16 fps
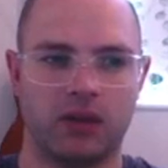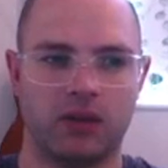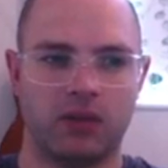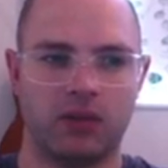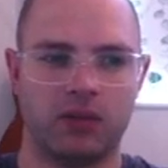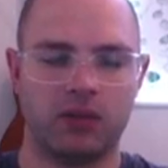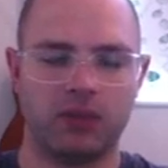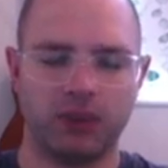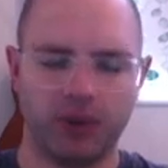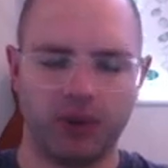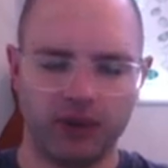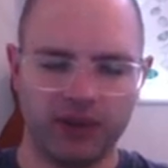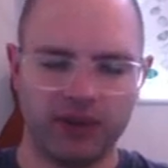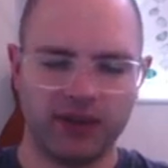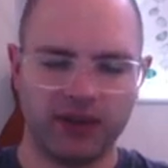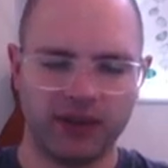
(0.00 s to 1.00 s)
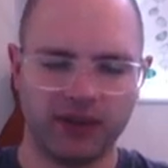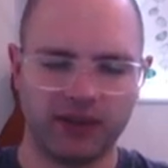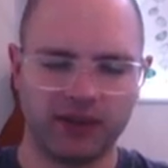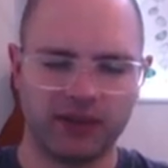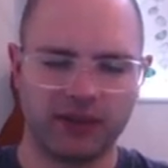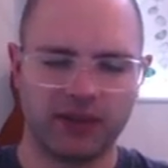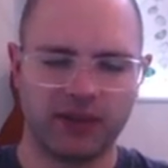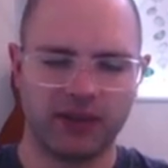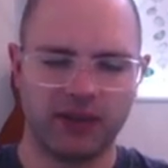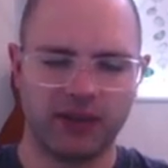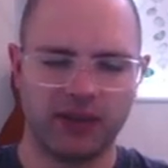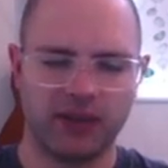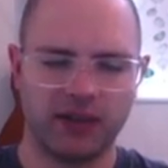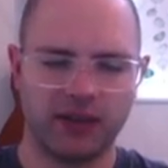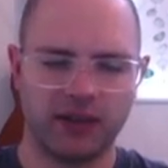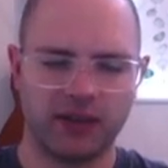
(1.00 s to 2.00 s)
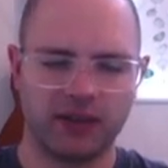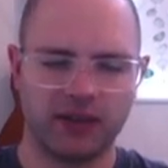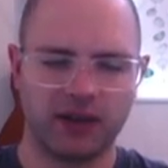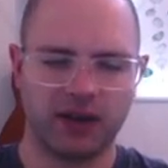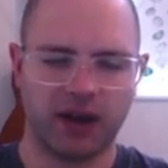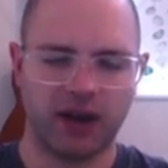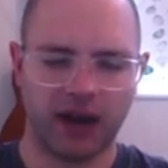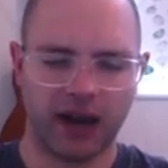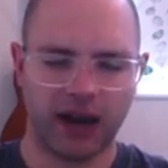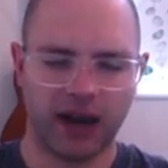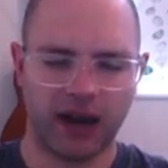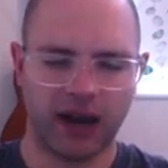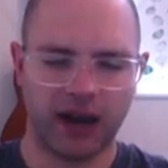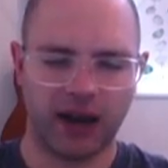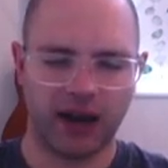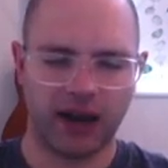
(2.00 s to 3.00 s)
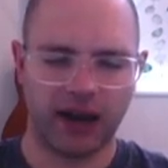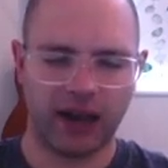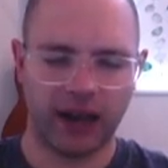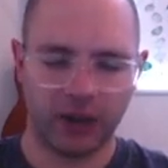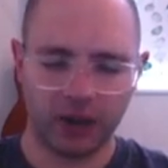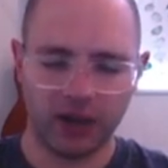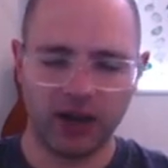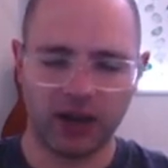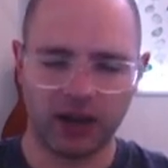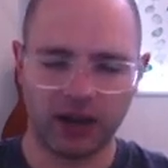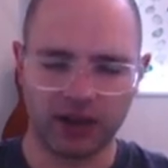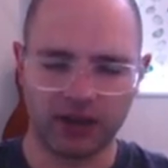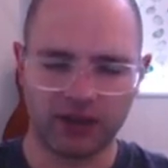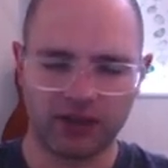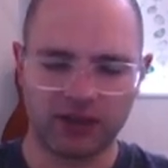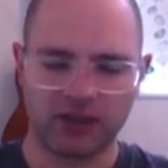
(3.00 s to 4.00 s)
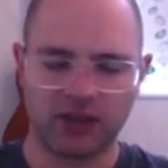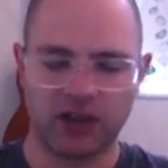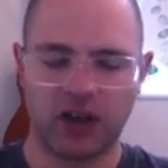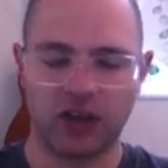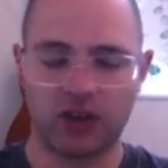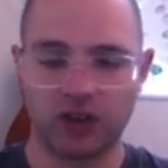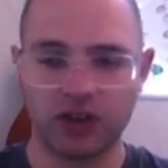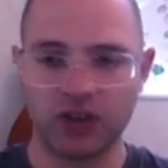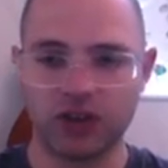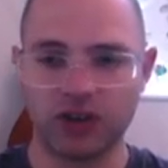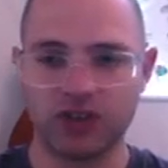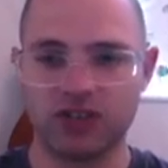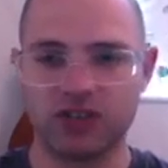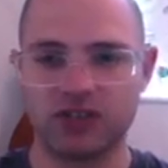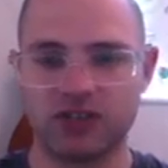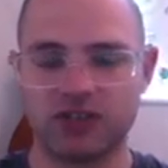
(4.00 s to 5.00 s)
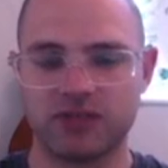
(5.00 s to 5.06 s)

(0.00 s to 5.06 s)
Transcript: But the point is that our lives are cursed.